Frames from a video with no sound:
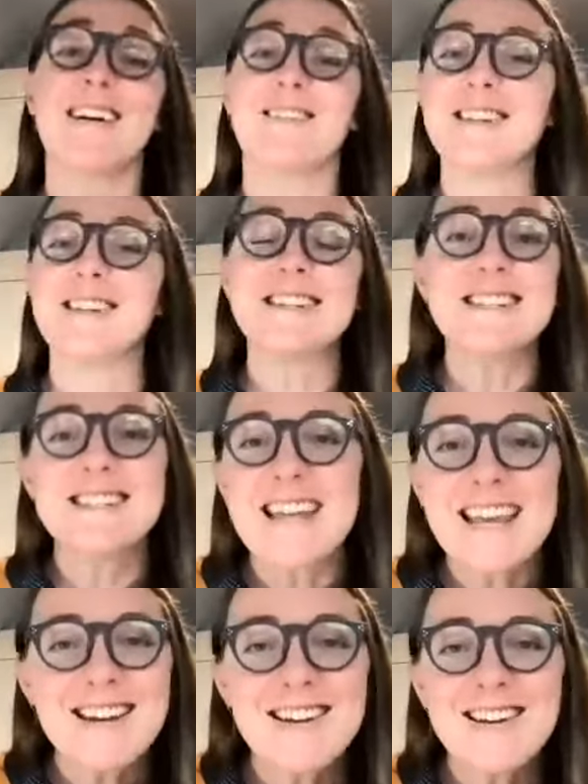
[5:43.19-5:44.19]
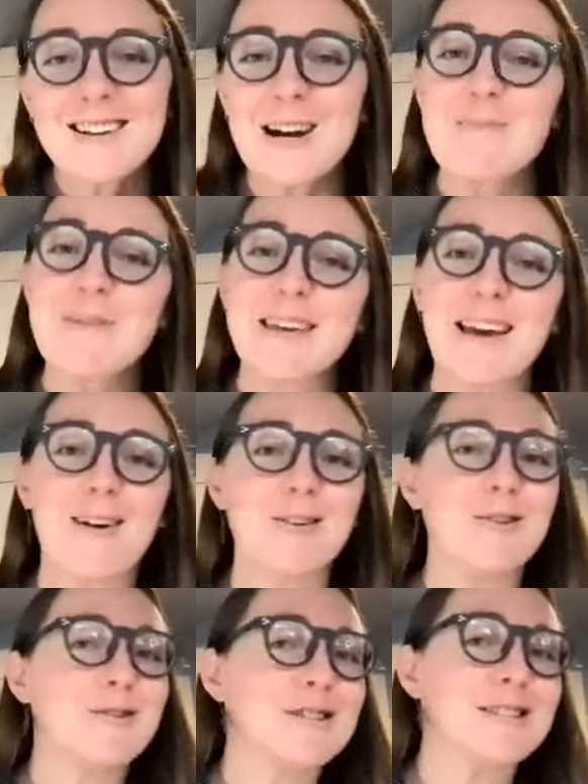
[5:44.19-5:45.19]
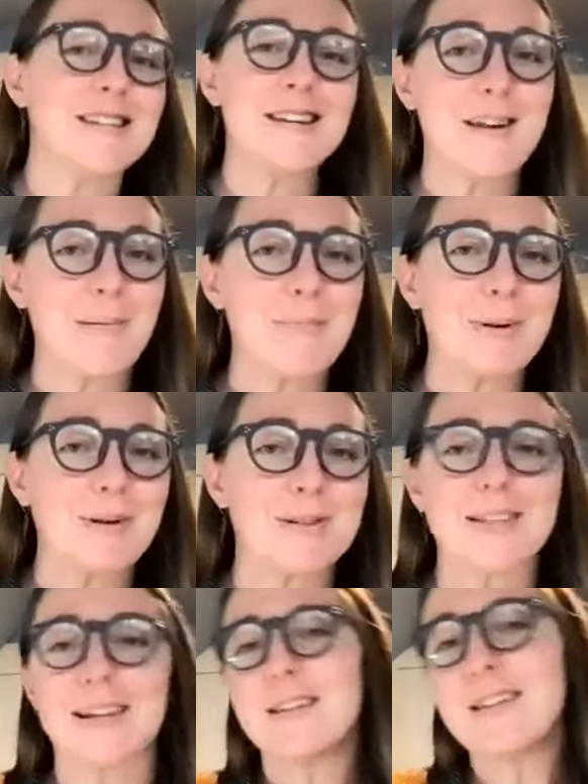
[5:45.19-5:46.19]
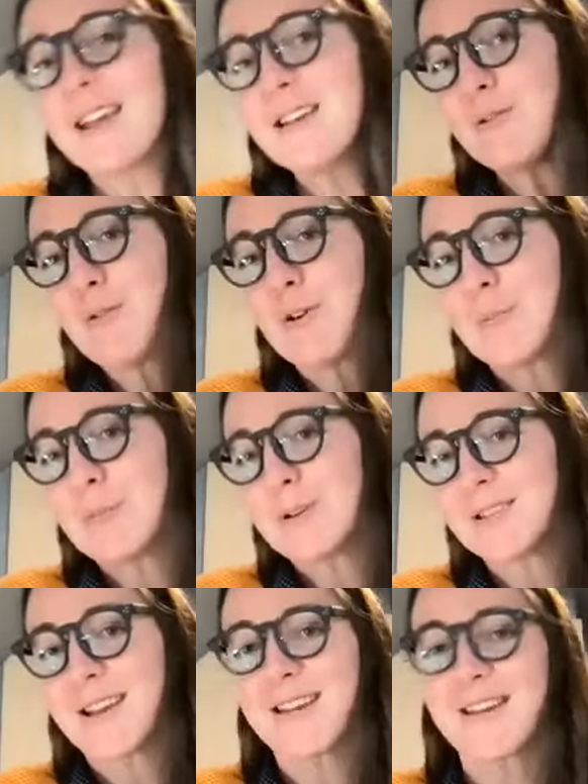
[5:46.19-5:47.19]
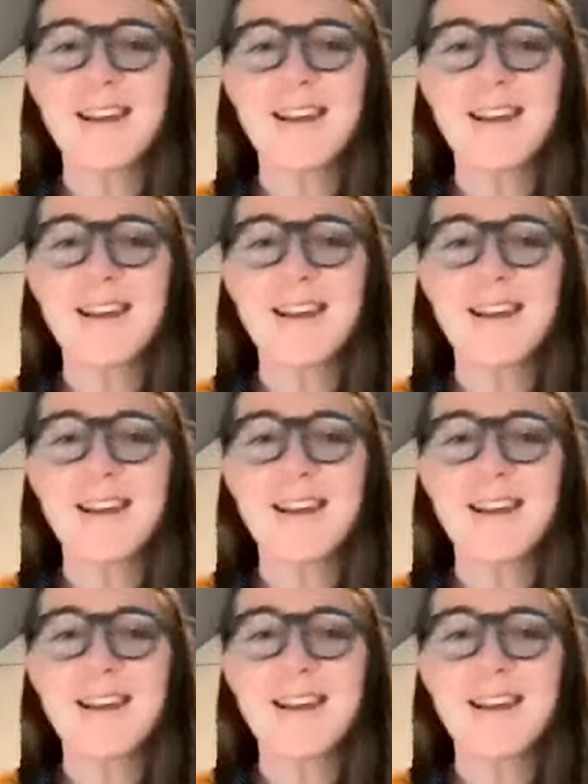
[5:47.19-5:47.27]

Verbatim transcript: The data coming out, you're seeing numbers like 94%,